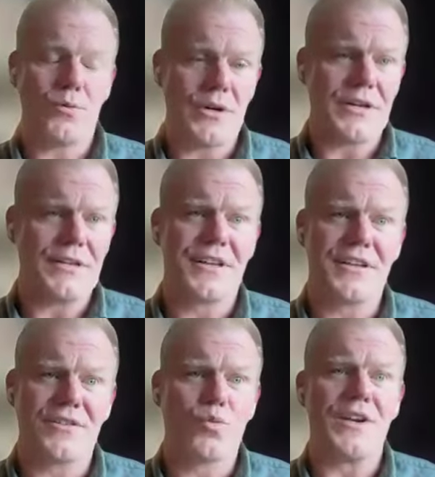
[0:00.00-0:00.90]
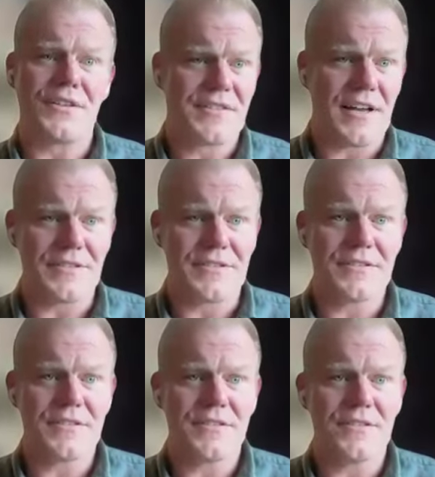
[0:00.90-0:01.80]
What I hate saying is wasted
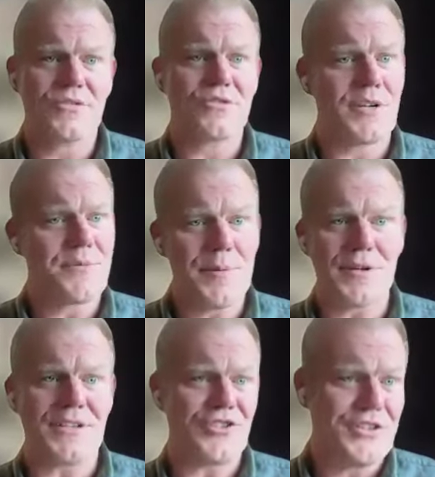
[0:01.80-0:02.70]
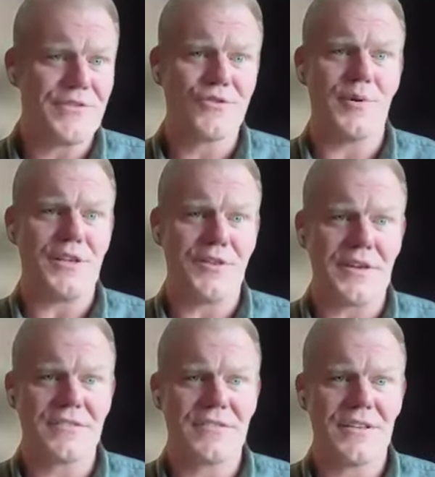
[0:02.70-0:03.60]
talent. So many people can achieve so
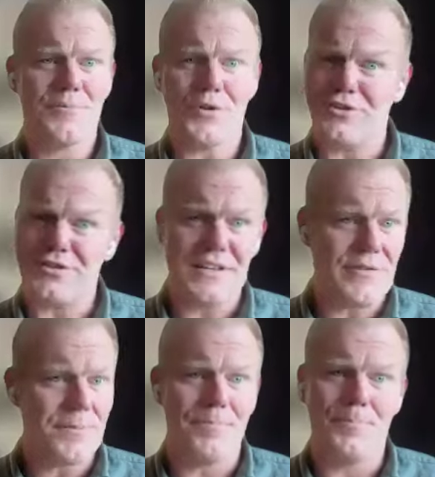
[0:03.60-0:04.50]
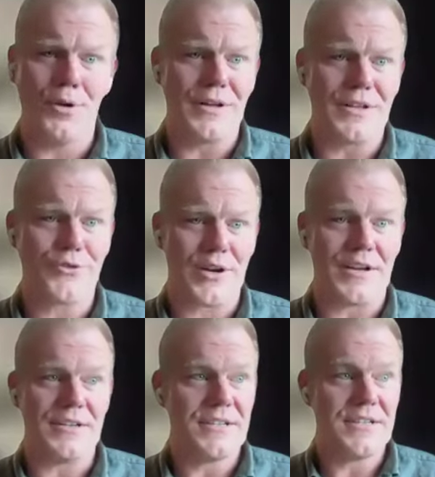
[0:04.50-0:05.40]
many things, but they just never pull that
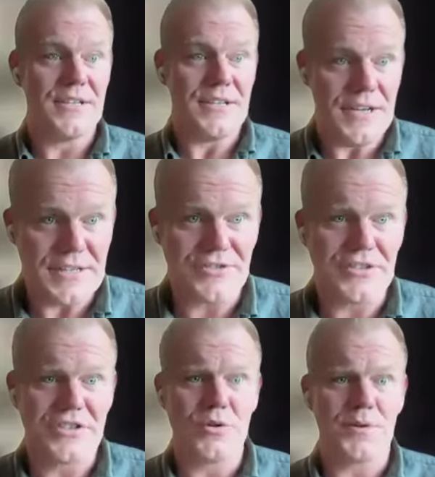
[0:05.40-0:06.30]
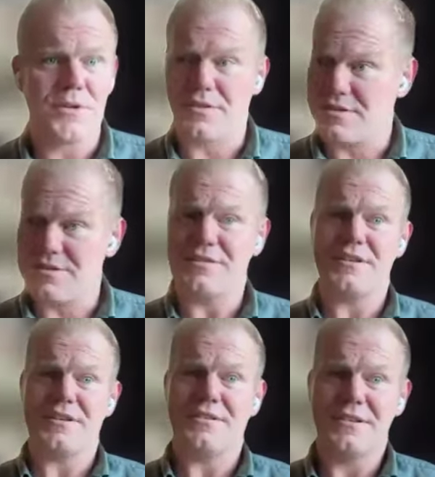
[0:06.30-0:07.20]
trigger and actually do it because they
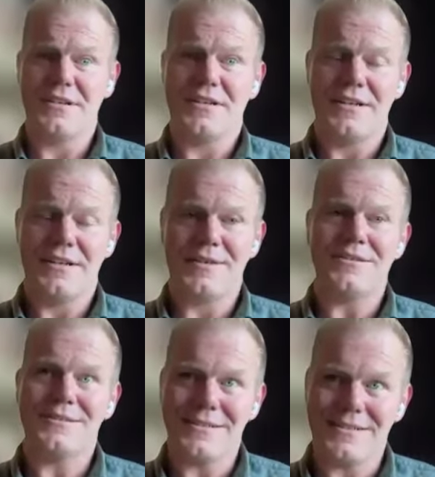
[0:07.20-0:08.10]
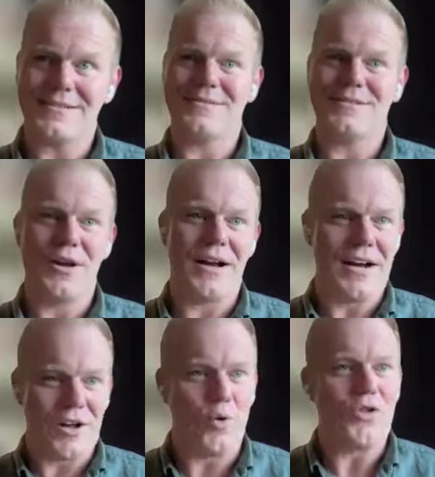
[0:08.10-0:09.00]
sit and think, oh,
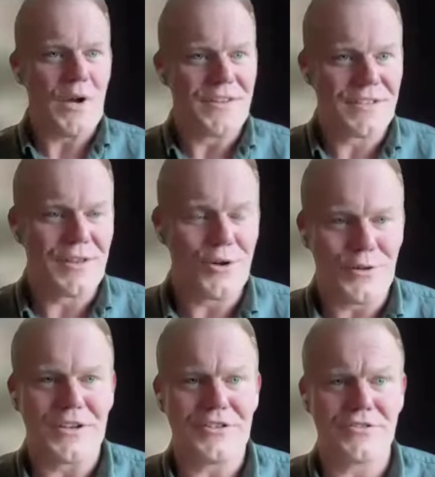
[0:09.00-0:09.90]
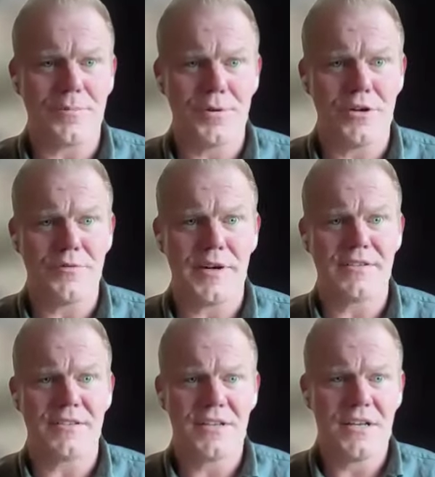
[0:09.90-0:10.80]
I'll wait till the conditions are
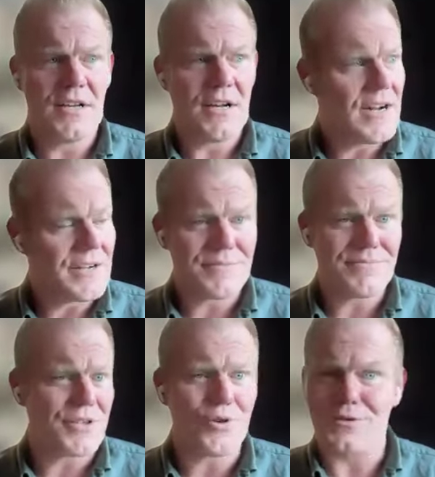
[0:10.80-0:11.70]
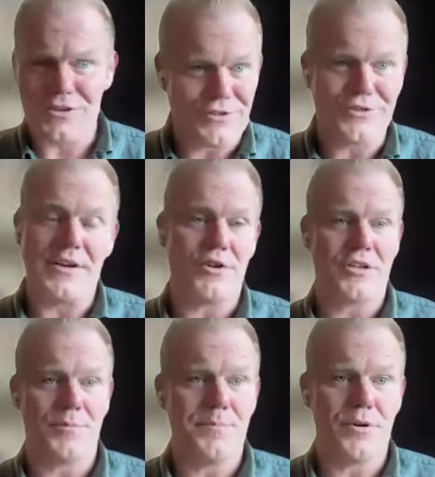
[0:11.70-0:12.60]
perfect, and the conditions are
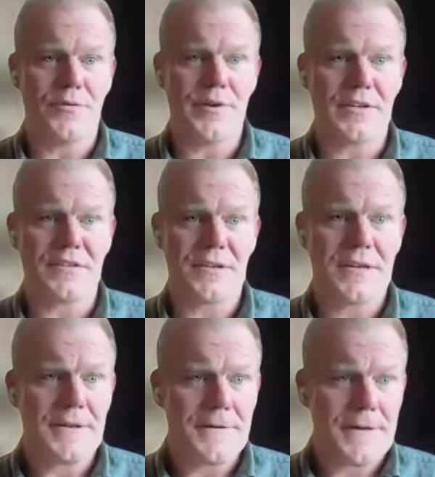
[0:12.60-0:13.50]
never going to be perfect.